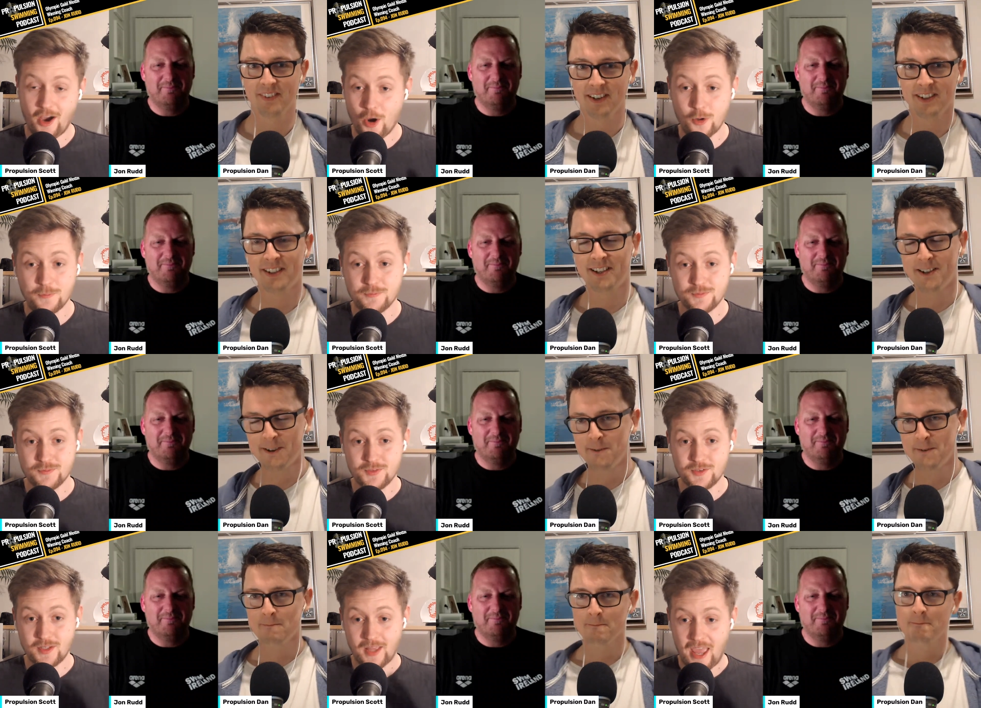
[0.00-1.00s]
Speaker 1: hope
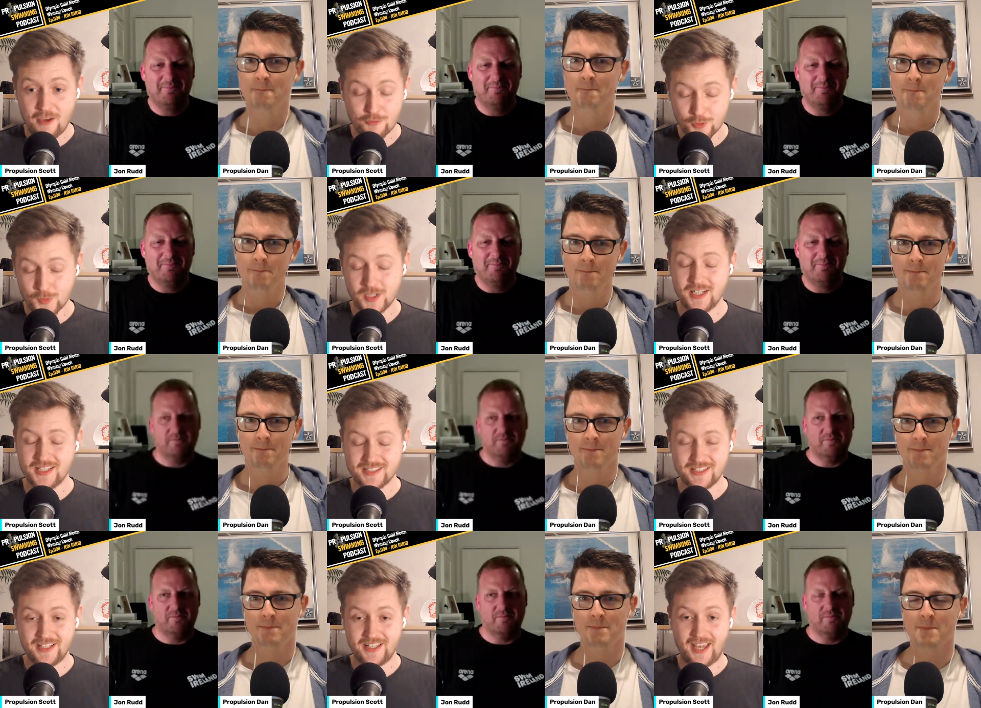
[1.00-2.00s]
everyone
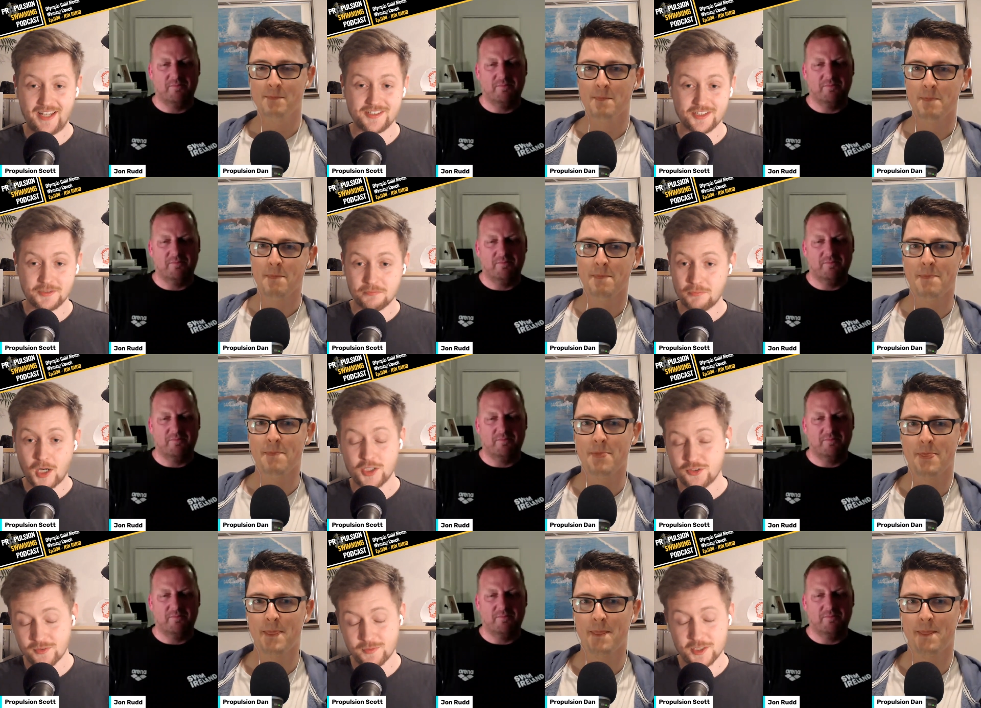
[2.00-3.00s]
listening gains as
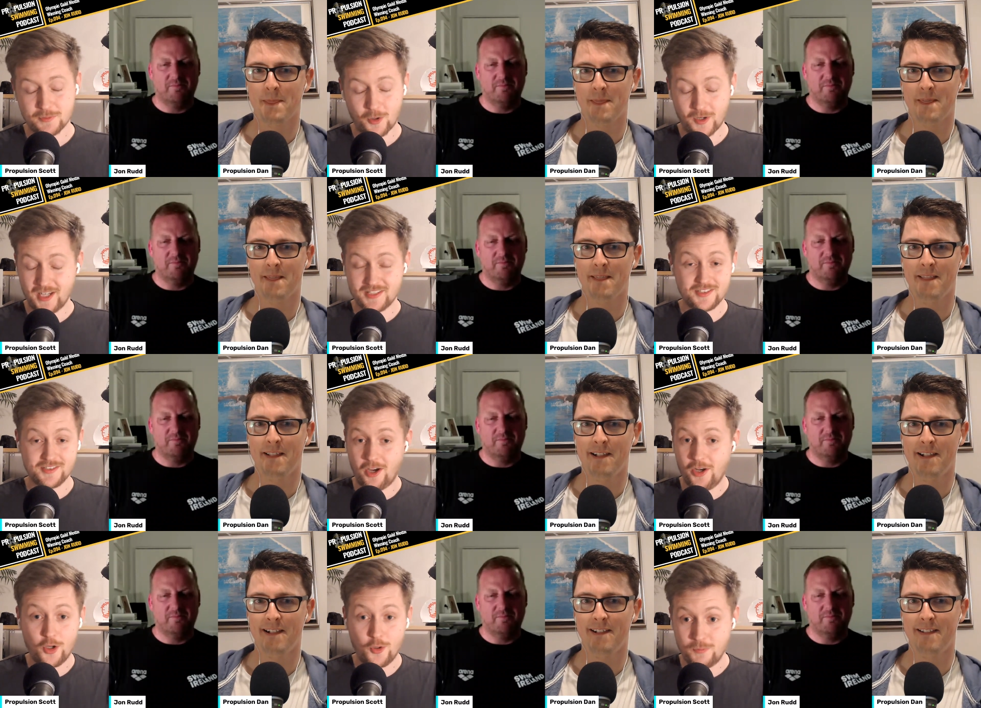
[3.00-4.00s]
much from this podcast as
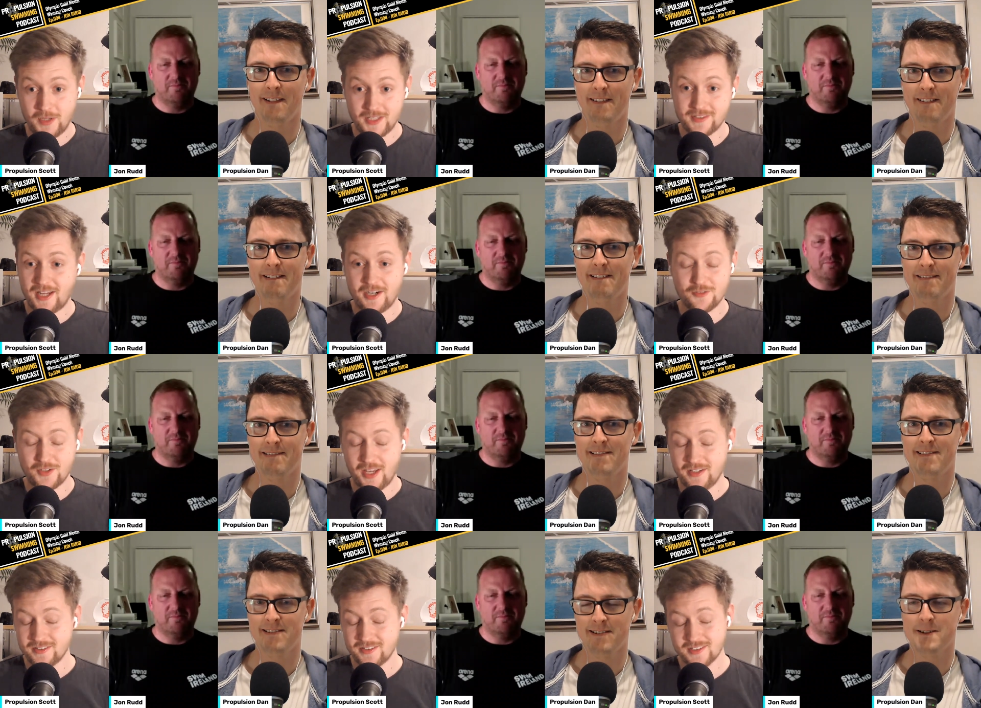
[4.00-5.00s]
I know me and Dan have
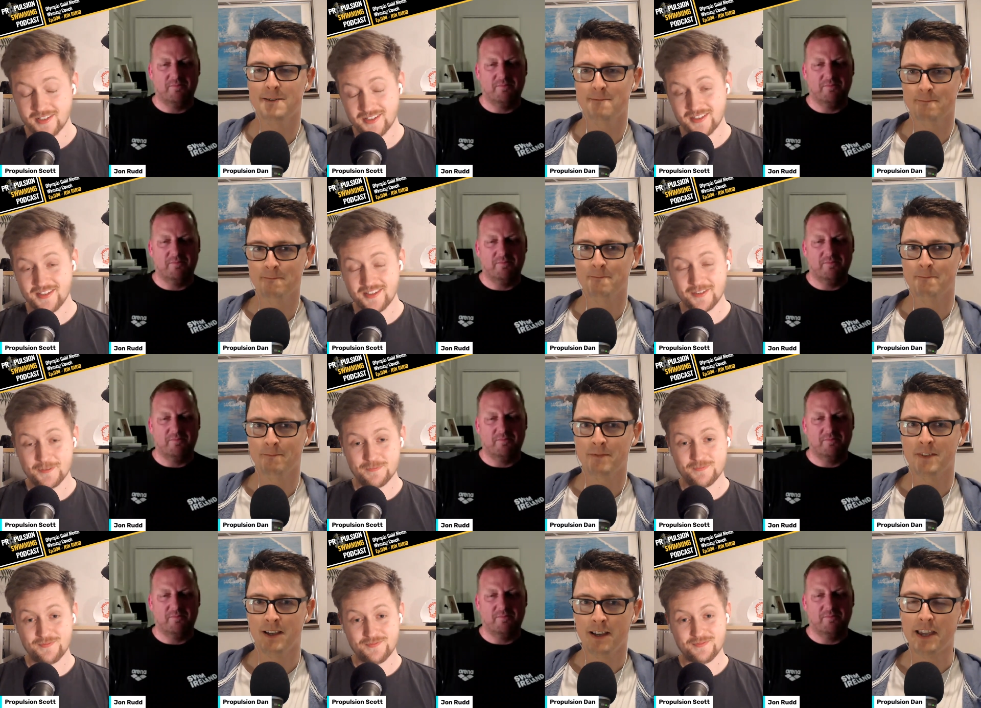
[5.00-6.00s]
gained.
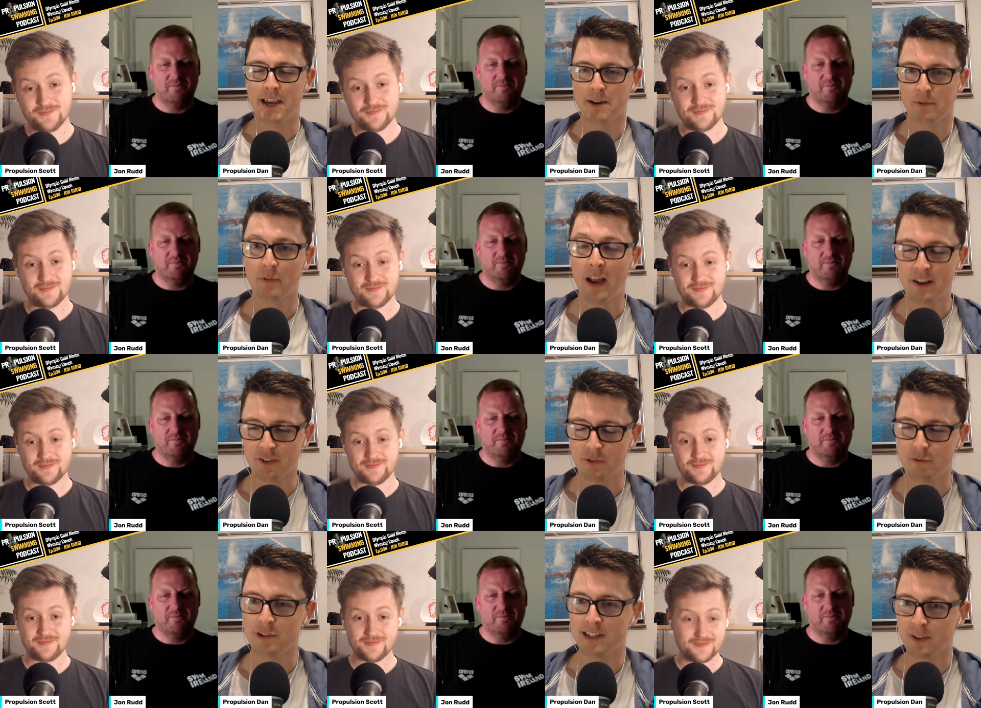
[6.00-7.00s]
Speaker 2: Yeah, it was
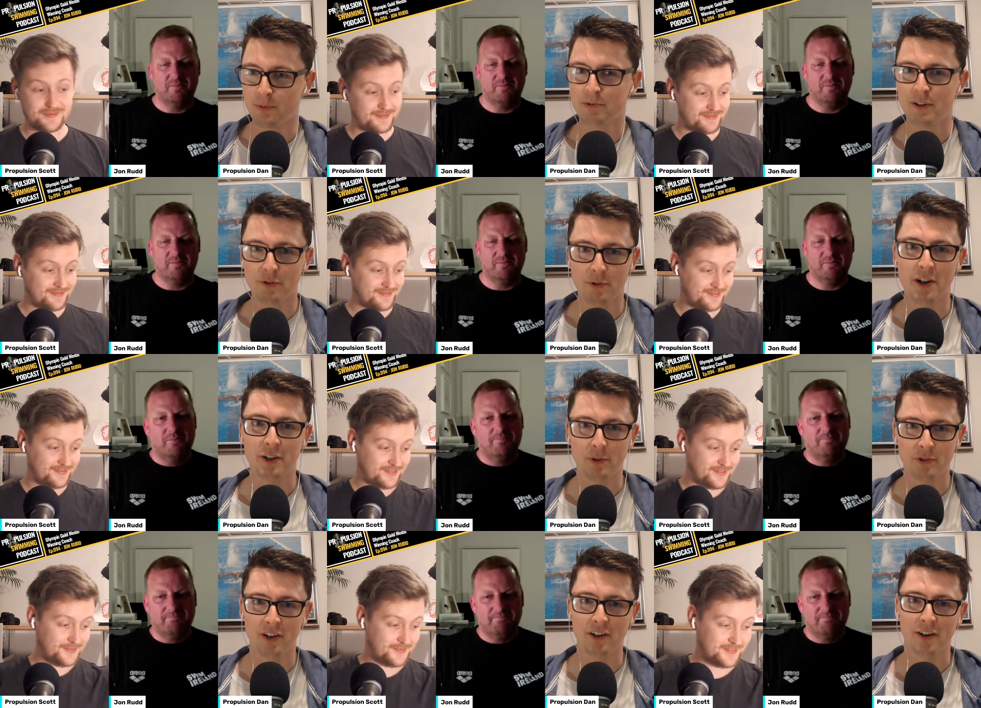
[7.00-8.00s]
actually really inspirational, like
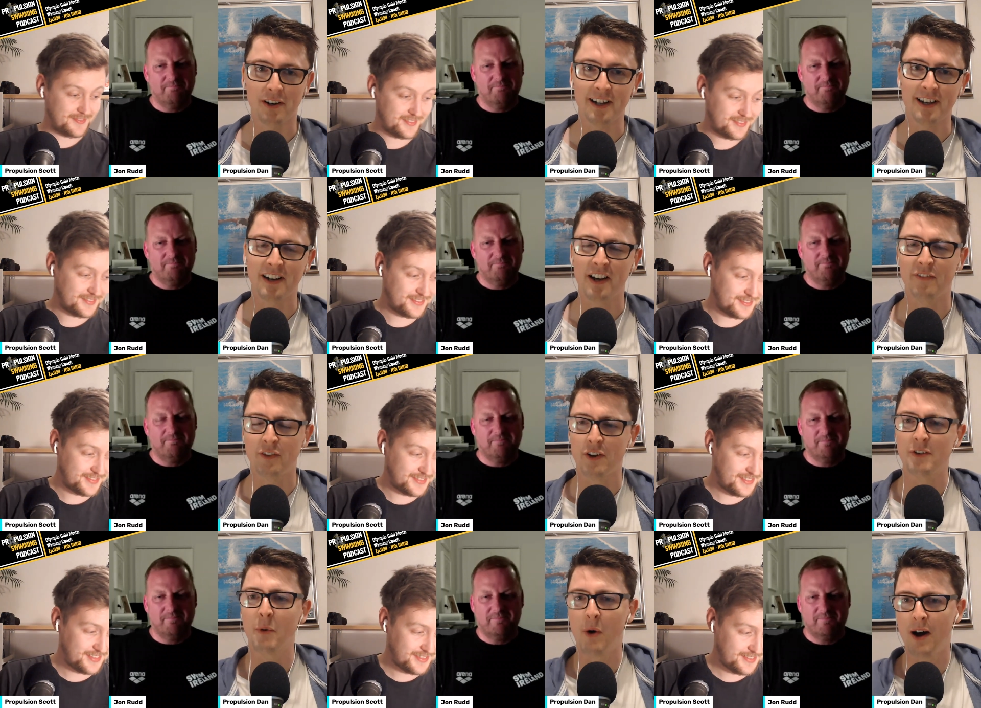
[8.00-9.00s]
you said earlier, and I've
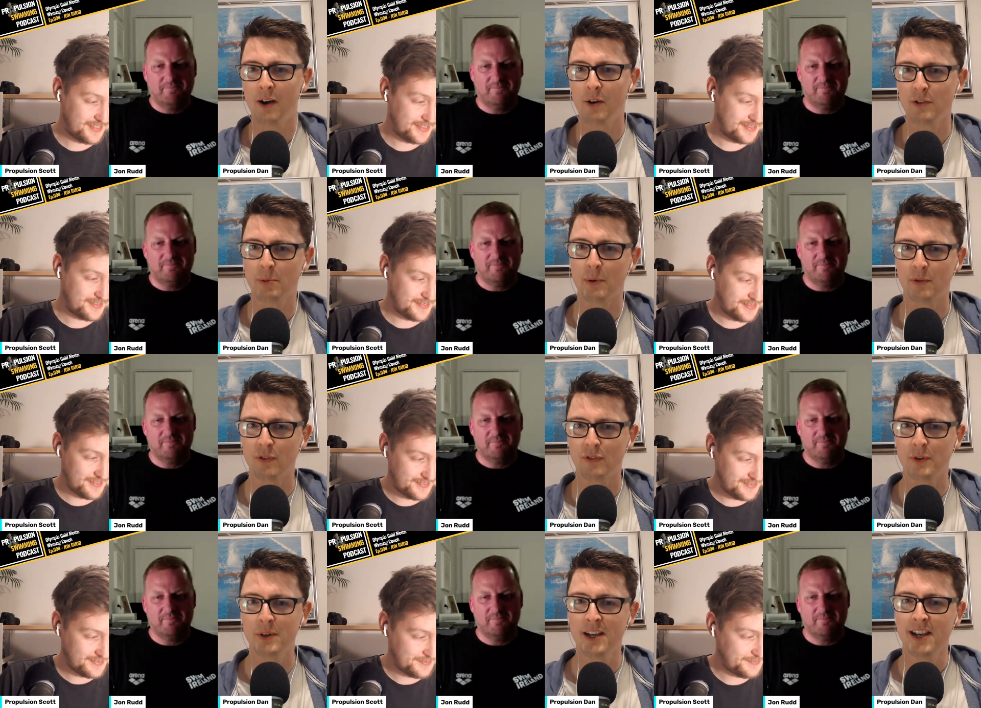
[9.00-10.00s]
learned quite a lot, to be honest
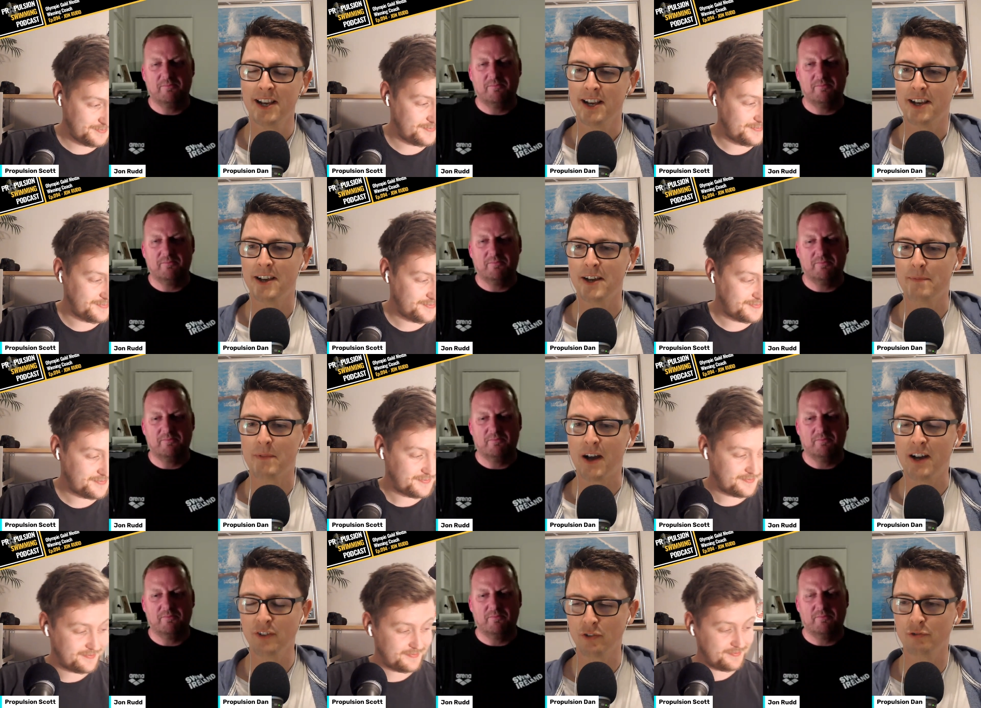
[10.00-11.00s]
with you. Um,
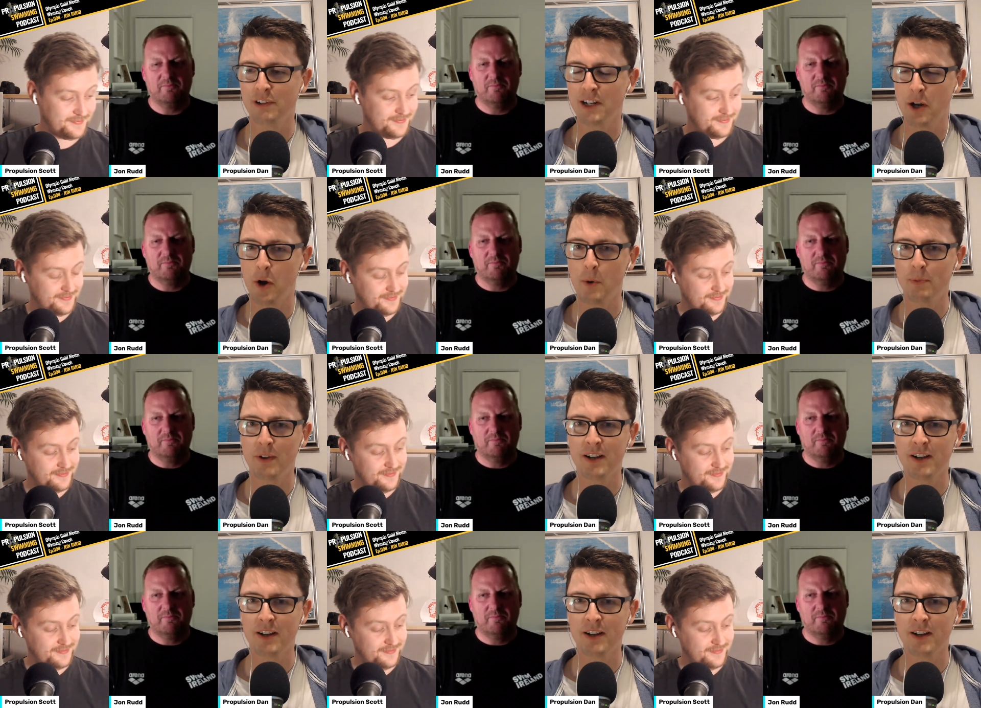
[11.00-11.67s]
I just really hope